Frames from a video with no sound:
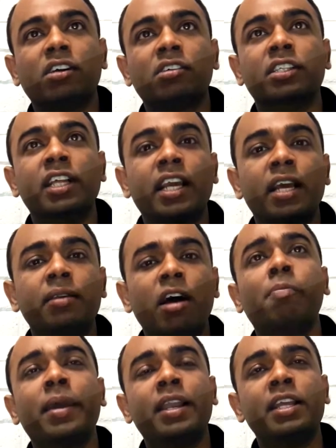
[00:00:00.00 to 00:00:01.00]
they can
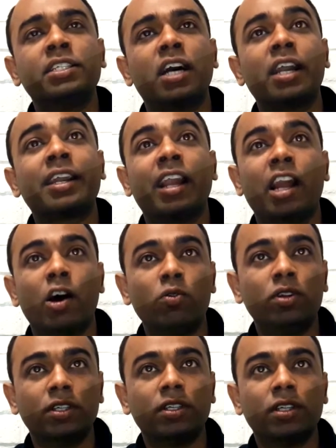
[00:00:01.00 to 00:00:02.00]
manage a
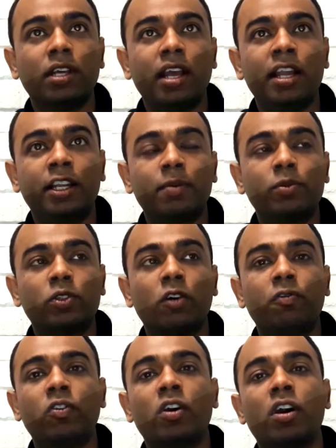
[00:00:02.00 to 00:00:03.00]
cloud in terms
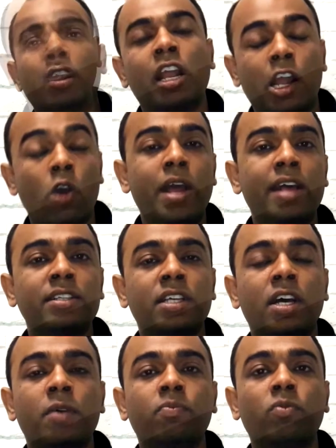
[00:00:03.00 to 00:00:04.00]
of cloud as
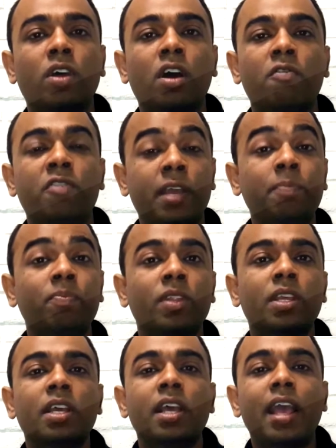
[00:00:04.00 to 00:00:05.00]
a, a, VM,
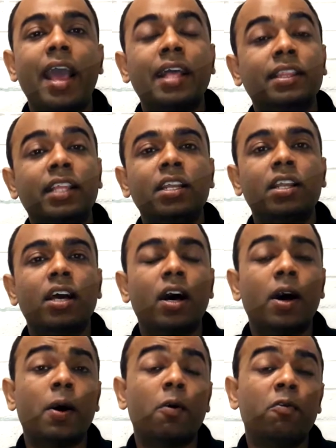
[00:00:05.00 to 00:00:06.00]
and then
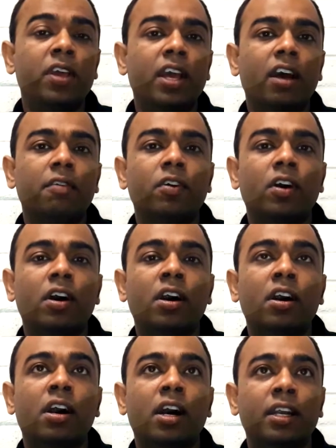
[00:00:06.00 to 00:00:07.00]
we have
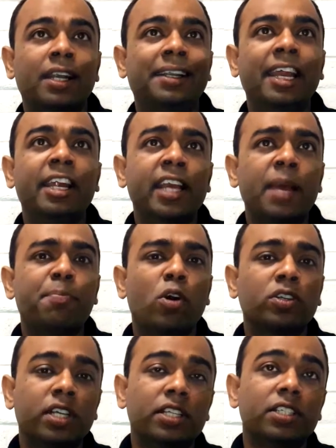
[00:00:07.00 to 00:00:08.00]
HANA TDI
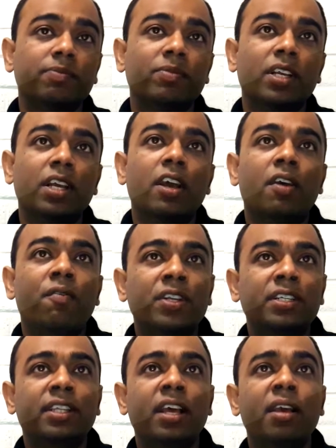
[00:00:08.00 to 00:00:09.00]
boxes
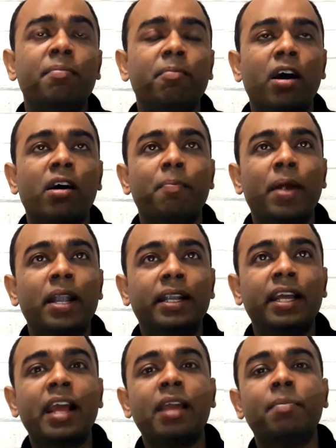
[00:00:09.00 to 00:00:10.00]
which they
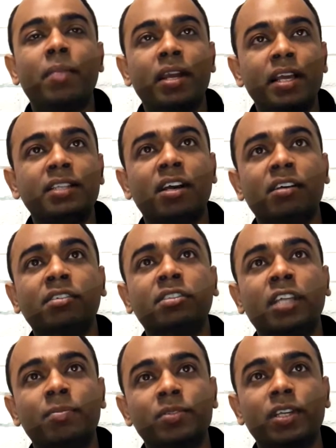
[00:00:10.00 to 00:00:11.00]
maintain and manage
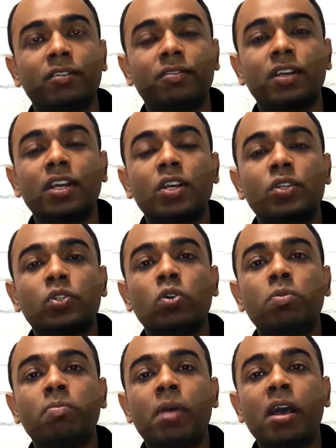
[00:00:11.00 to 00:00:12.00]
themselves.
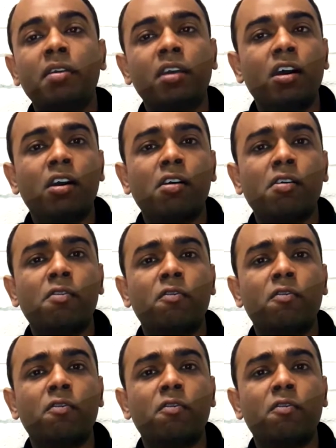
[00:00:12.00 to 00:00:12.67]
So my uh,